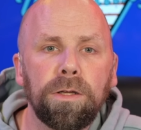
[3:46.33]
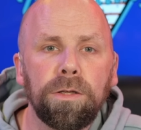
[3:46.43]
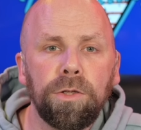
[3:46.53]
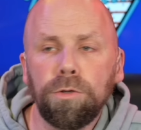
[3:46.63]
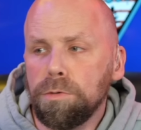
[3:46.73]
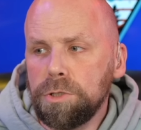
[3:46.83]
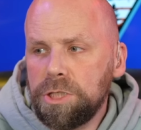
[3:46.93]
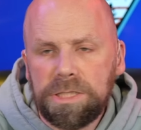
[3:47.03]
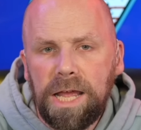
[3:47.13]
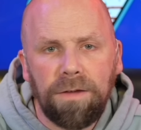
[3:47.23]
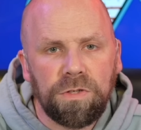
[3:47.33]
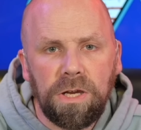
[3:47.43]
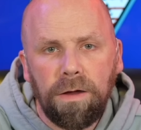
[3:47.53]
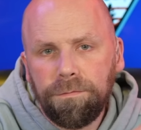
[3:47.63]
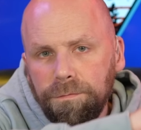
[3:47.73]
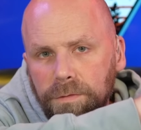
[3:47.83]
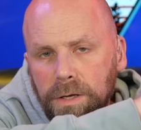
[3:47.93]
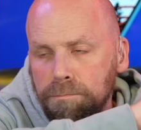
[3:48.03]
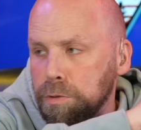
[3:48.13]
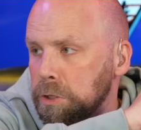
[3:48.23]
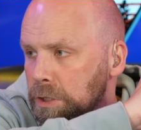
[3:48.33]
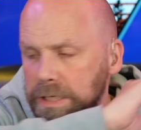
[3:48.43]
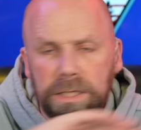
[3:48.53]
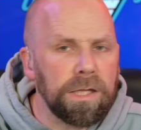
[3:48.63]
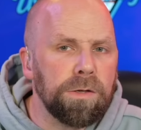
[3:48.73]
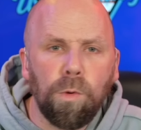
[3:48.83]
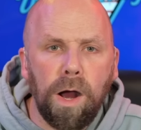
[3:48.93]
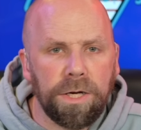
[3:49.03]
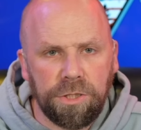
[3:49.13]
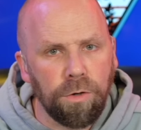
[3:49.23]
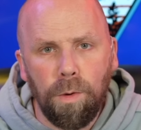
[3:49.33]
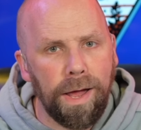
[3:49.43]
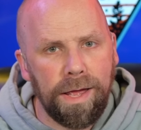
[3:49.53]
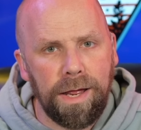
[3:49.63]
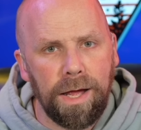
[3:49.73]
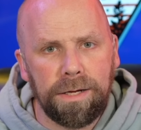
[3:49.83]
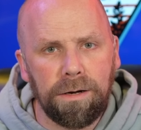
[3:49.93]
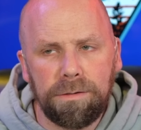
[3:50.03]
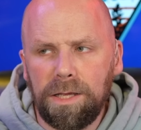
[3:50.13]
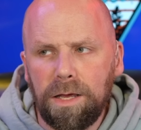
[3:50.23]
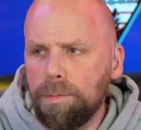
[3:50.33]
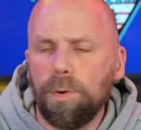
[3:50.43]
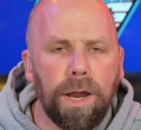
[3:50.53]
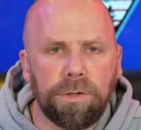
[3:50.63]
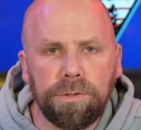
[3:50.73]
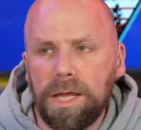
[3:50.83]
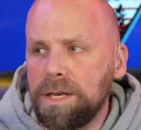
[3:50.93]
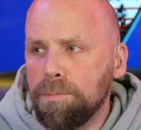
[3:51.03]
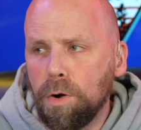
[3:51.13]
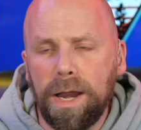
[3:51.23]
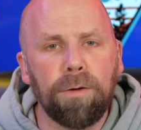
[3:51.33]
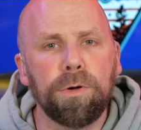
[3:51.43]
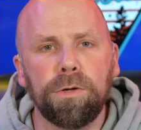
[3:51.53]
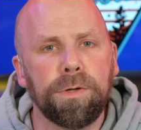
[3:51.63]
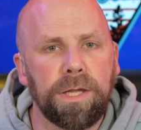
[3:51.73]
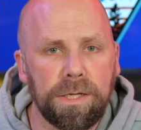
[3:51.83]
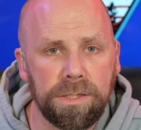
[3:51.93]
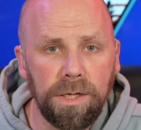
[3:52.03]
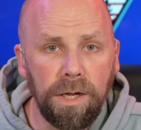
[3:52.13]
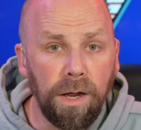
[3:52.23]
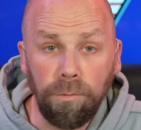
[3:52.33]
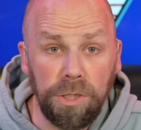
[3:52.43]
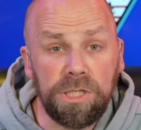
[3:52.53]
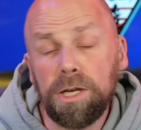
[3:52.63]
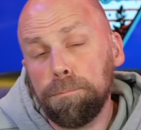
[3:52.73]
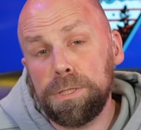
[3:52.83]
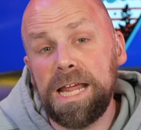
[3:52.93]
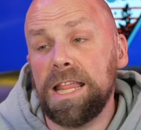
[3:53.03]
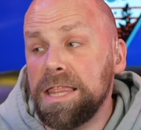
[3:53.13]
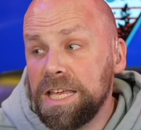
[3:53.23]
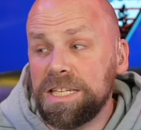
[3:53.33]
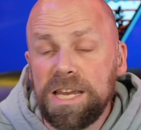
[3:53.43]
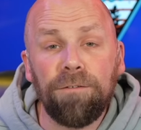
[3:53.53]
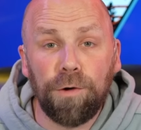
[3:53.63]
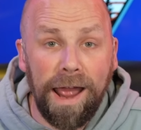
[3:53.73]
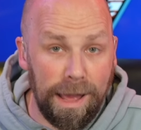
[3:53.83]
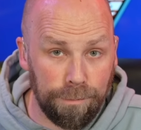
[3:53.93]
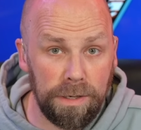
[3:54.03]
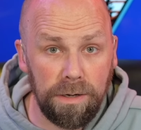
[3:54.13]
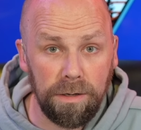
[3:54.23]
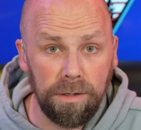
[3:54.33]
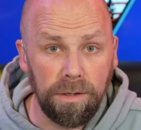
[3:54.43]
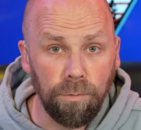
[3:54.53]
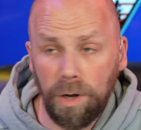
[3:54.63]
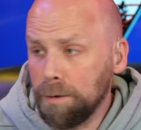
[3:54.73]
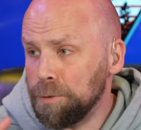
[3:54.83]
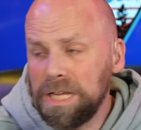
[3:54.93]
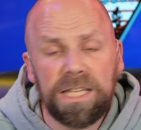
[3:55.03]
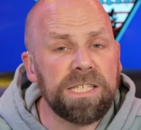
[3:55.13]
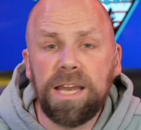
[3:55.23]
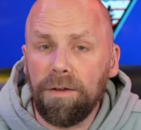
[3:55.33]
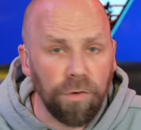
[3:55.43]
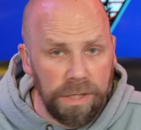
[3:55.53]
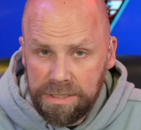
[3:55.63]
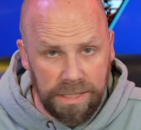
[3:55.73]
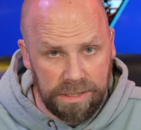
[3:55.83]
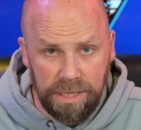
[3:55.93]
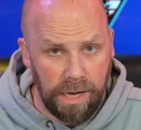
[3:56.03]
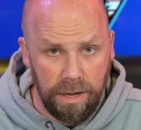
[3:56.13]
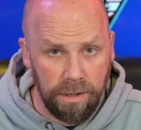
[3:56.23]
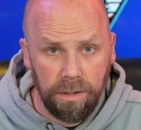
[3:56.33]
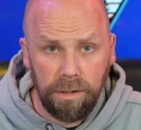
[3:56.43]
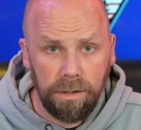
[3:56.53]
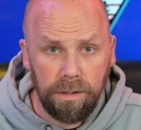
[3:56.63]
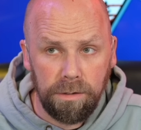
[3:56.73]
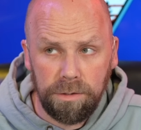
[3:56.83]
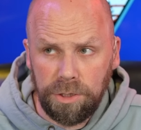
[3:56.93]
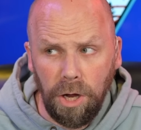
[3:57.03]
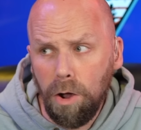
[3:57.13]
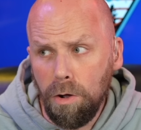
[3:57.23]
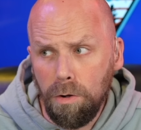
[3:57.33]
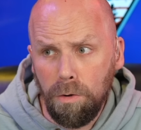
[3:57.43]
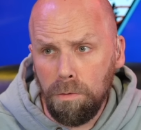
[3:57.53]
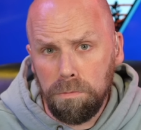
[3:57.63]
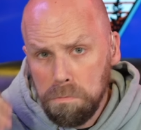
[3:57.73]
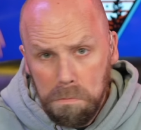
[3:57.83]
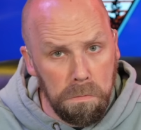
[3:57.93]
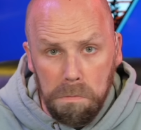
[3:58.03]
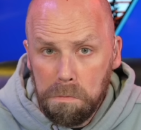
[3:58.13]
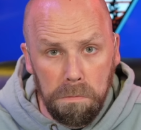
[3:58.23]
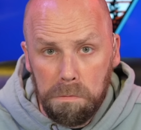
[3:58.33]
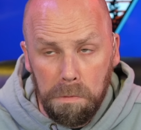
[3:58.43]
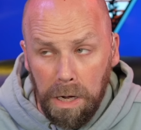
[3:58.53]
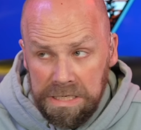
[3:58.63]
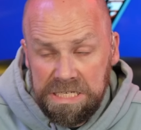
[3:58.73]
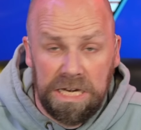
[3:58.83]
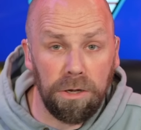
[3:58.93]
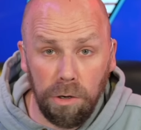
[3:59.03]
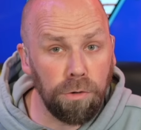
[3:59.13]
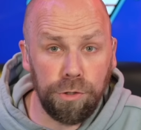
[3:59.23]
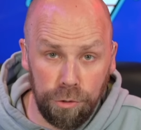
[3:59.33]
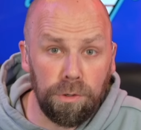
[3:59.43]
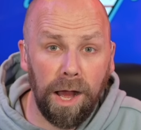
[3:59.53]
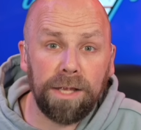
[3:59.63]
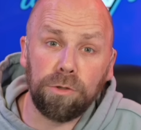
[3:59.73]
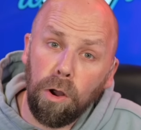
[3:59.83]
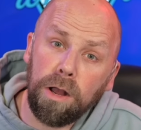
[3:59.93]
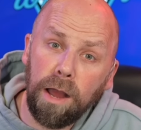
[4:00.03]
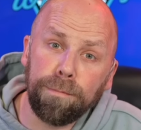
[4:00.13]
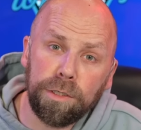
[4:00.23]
you will just have stuff completely washed away and go, yeah, but we're not doing that anymore. Now we're doing this. And we're just going to pretend this never happened. We're going to pretend this never existed. So until you guys all come to